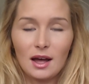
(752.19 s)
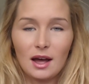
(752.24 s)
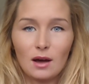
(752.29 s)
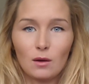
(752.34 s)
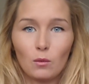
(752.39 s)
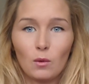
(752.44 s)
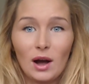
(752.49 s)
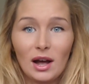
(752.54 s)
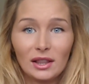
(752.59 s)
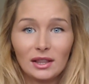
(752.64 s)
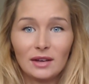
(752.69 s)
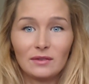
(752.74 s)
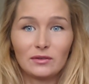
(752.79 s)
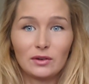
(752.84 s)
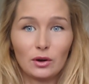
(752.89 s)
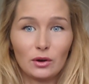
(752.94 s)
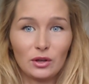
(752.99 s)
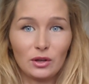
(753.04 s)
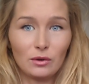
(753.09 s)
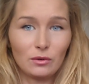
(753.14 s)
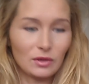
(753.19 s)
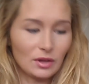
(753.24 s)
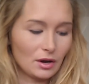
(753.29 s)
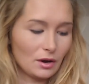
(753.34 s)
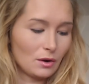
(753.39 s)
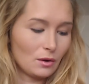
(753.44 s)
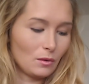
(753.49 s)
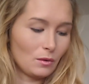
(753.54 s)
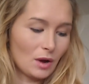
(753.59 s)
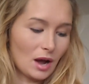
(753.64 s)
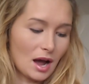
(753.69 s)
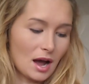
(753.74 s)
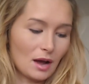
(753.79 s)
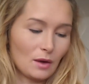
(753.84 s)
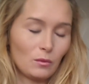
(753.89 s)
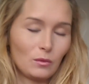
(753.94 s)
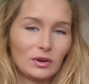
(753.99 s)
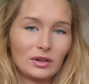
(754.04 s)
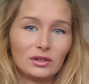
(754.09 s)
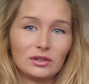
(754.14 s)
While I've got you though, I
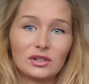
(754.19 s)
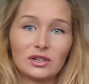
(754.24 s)
will